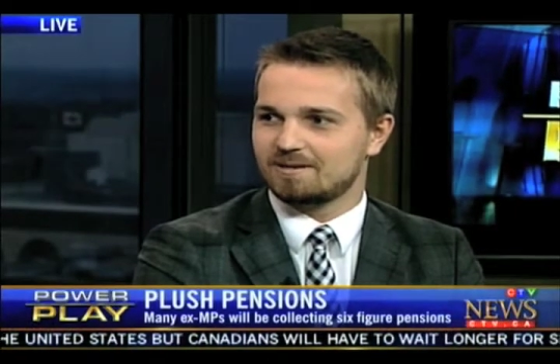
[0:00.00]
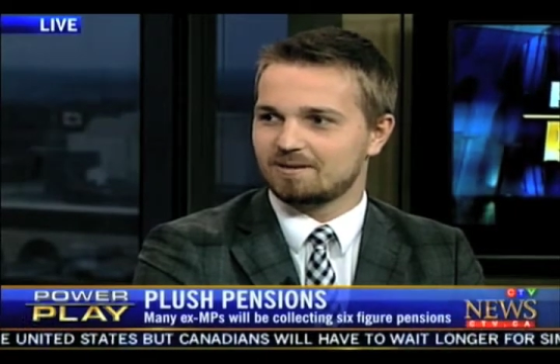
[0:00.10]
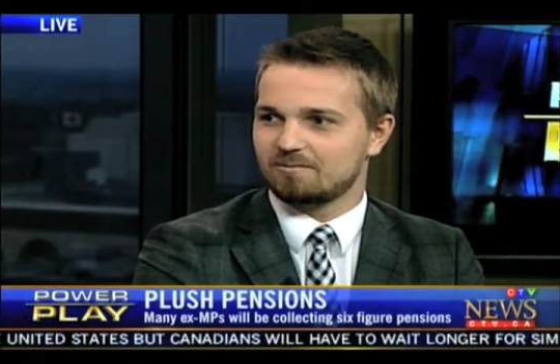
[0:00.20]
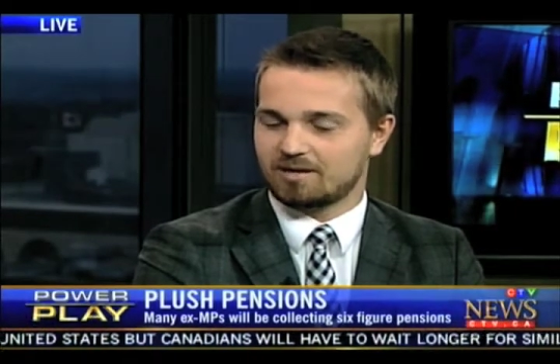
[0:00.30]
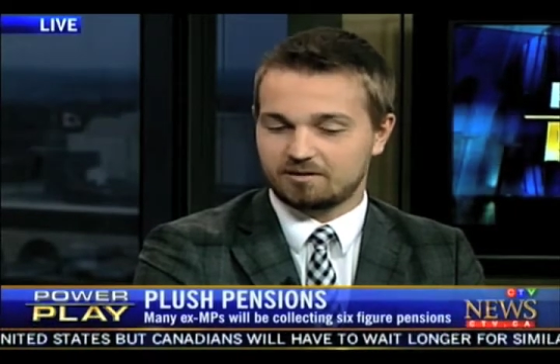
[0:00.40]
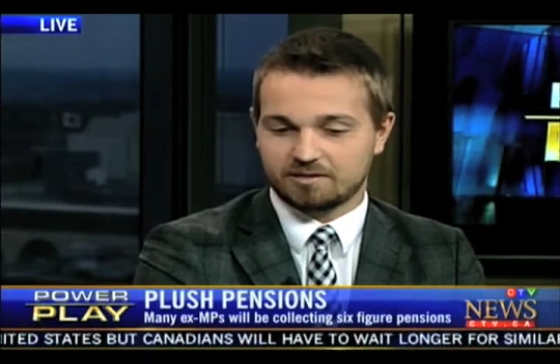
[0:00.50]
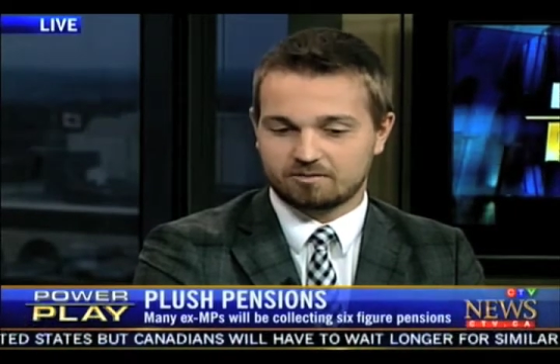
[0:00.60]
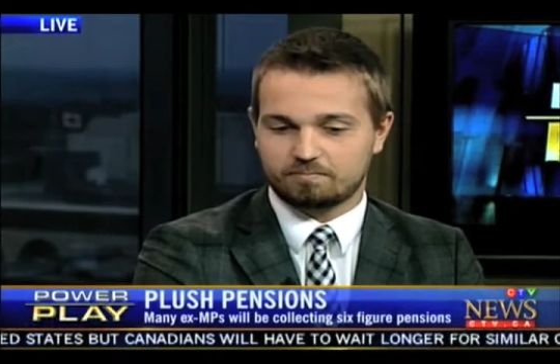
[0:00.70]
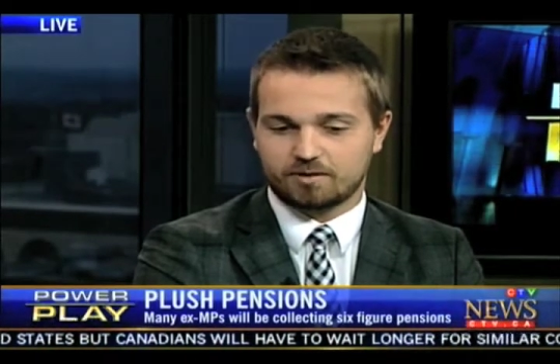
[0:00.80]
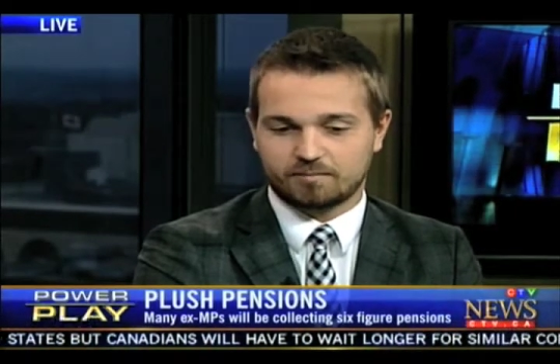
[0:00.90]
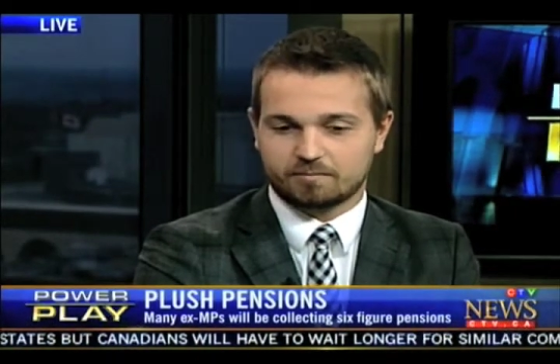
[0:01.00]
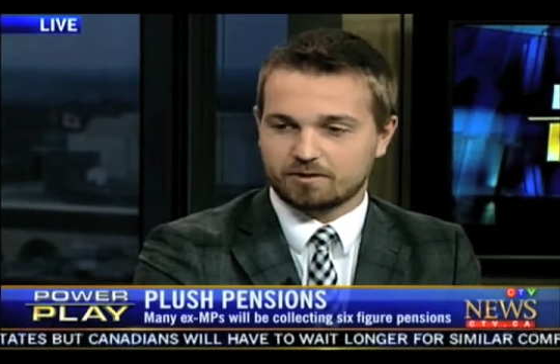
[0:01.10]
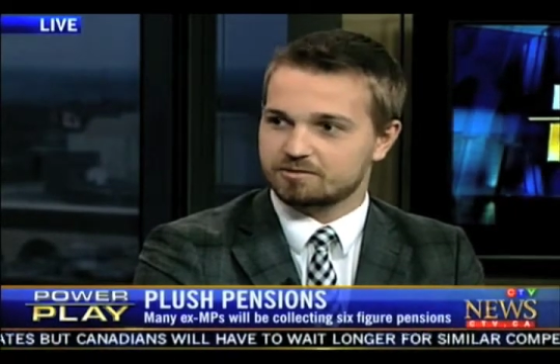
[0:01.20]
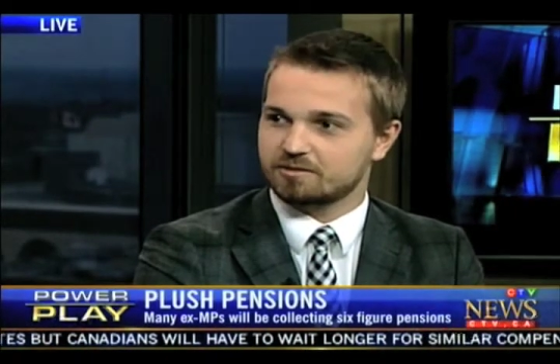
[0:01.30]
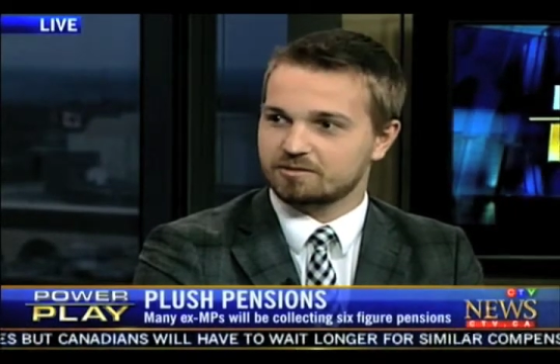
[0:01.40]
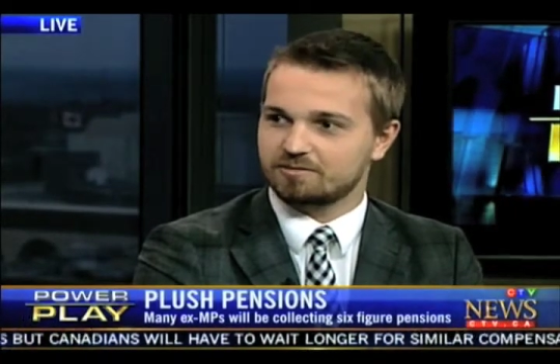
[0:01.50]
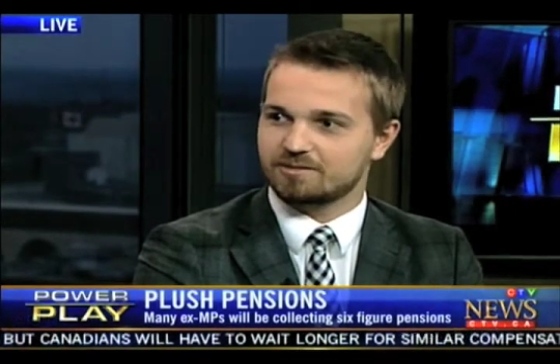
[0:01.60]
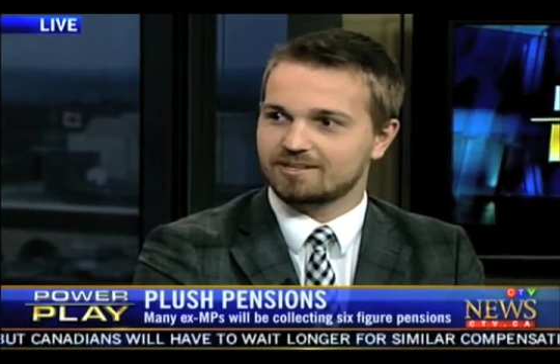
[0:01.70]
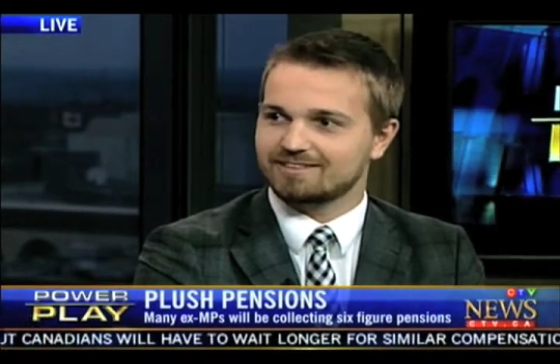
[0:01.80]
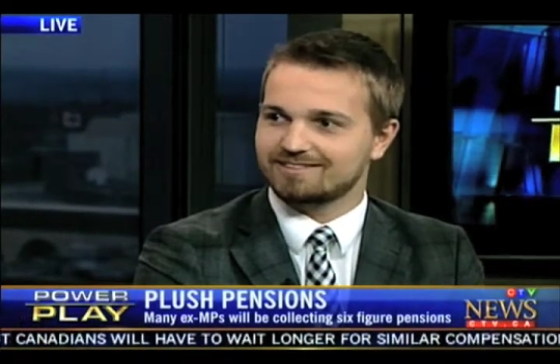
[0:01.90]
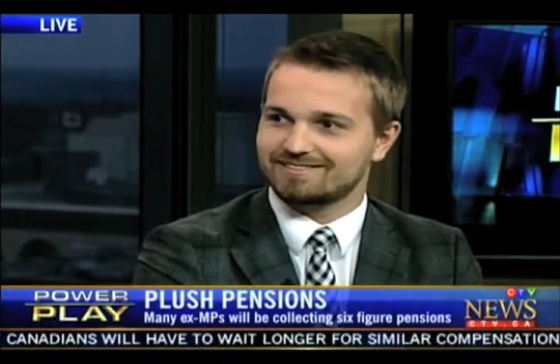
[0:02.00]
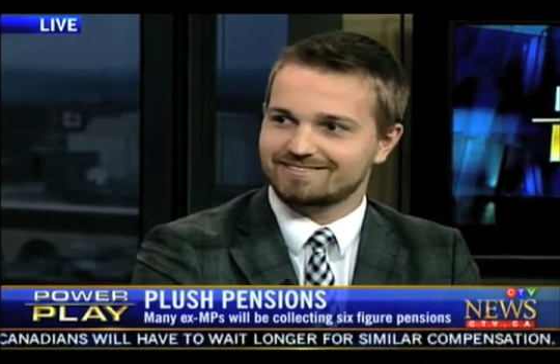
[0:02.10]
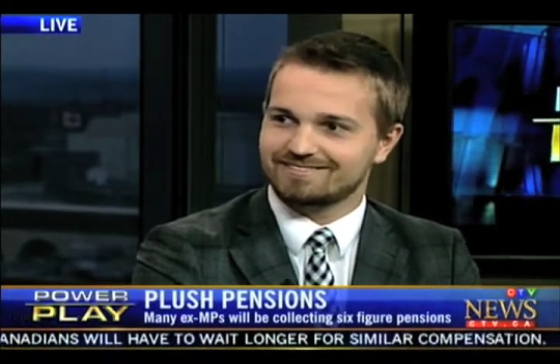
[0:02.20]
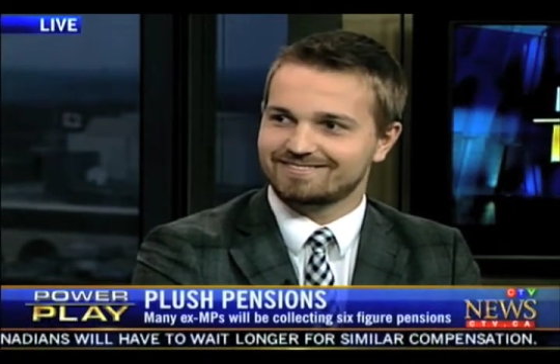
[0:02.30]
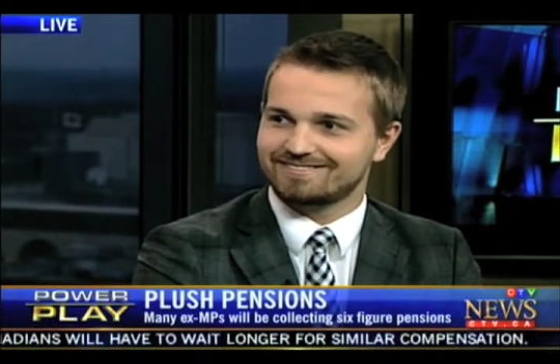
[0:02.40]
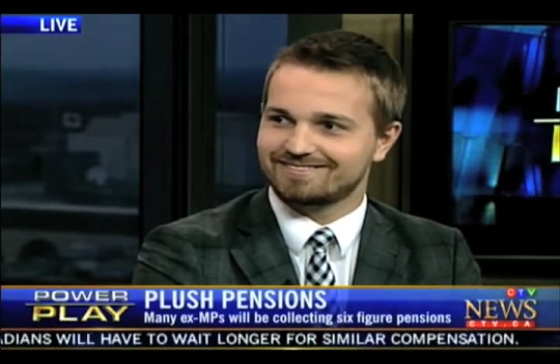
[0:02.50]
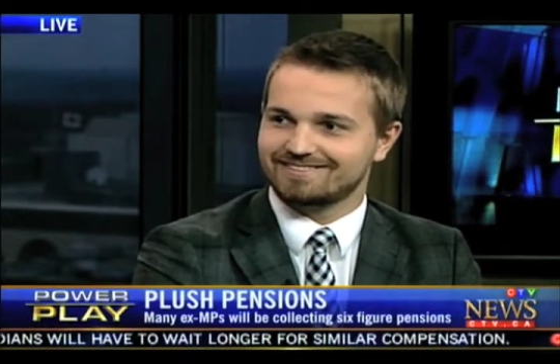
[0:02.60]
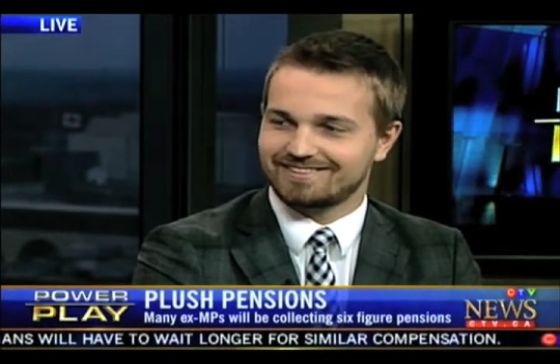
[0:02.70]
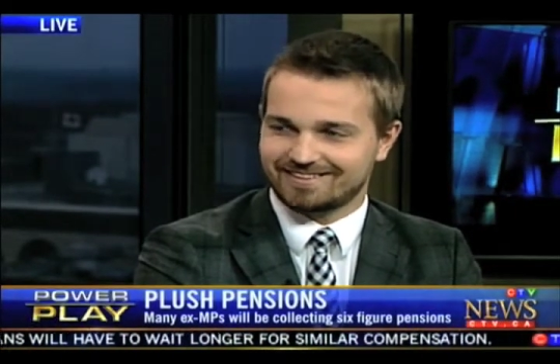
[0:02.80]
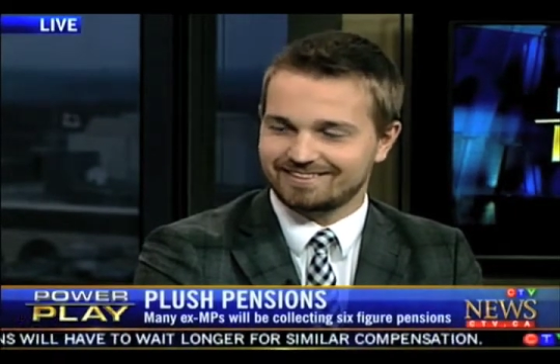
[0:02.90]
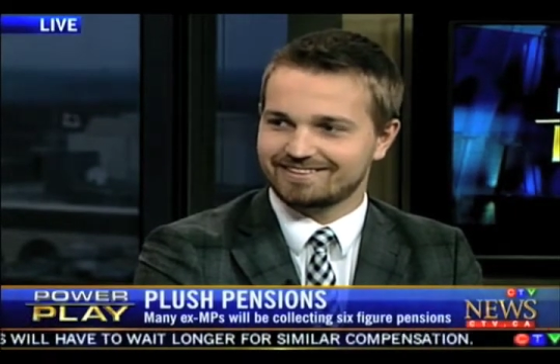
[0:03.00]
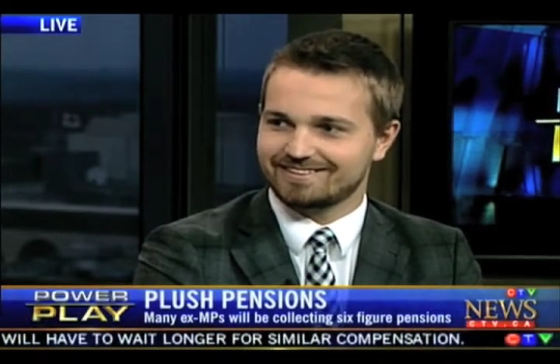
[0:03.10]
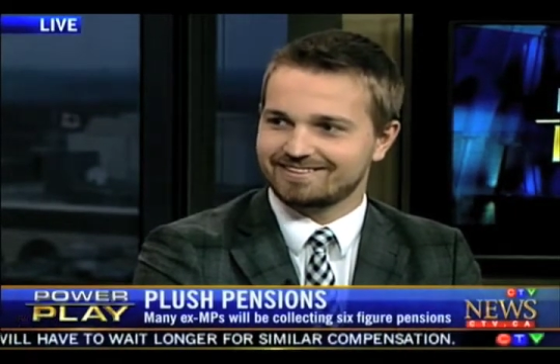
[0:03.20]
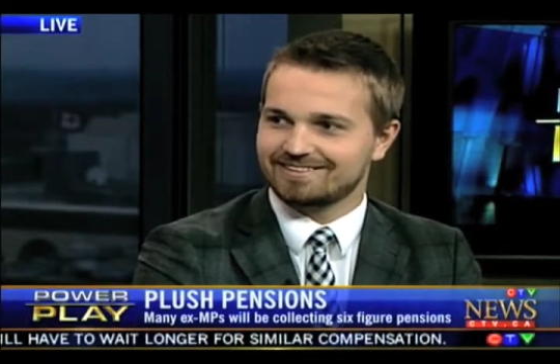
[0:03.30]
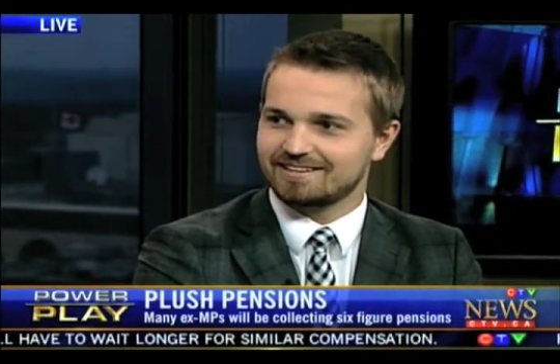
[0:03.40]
Well, you know, there's a conflict of interest there, Derek. Yeah, yeah.